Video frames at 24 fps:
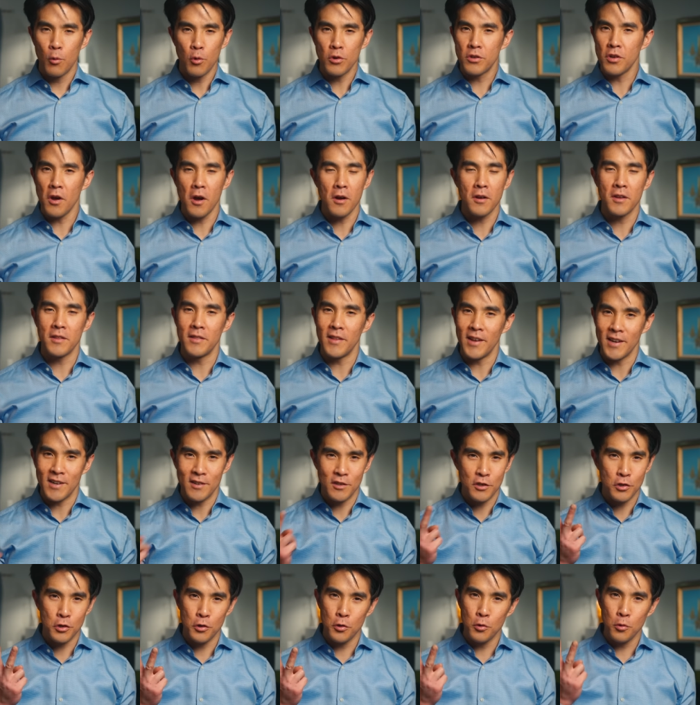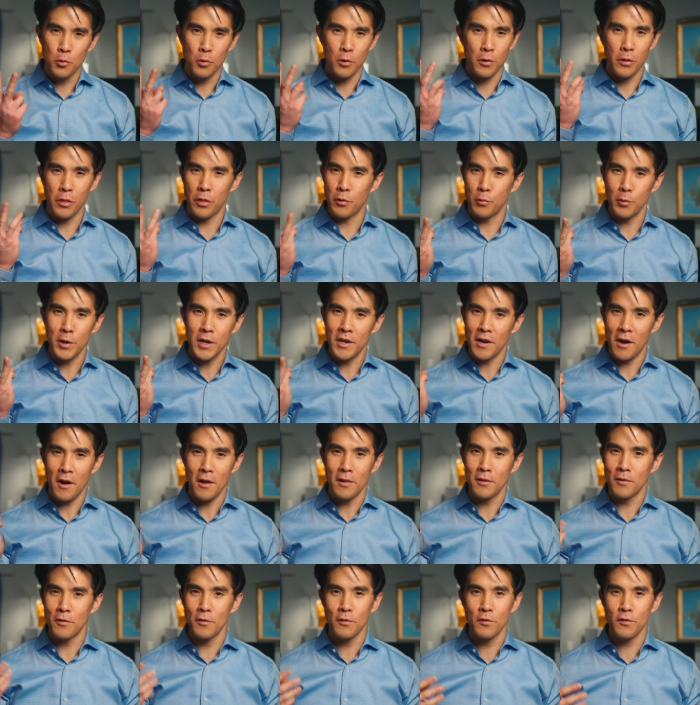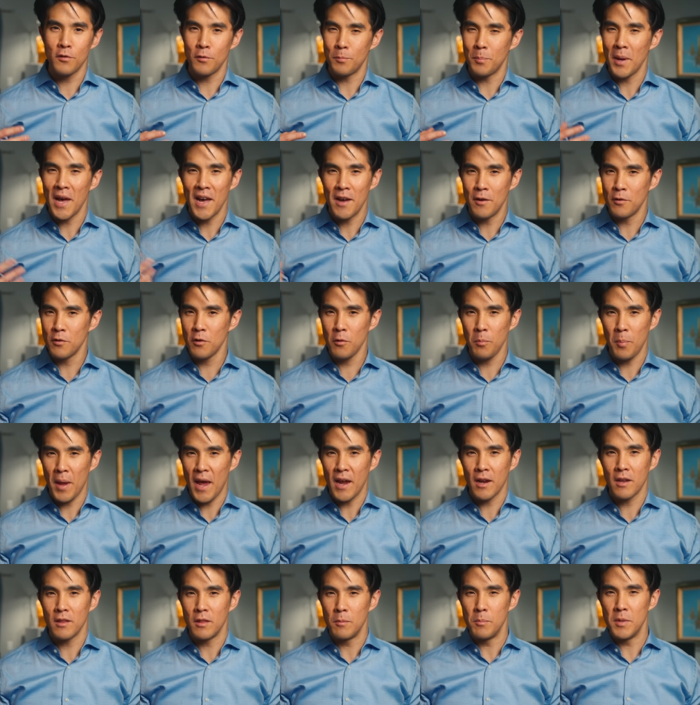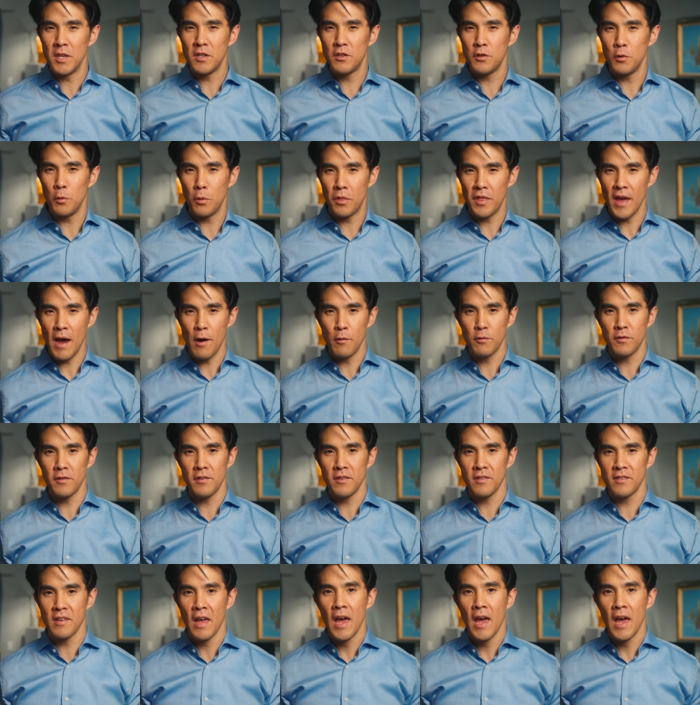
We're talking like two or three dollars a pound back in the mid 2000s,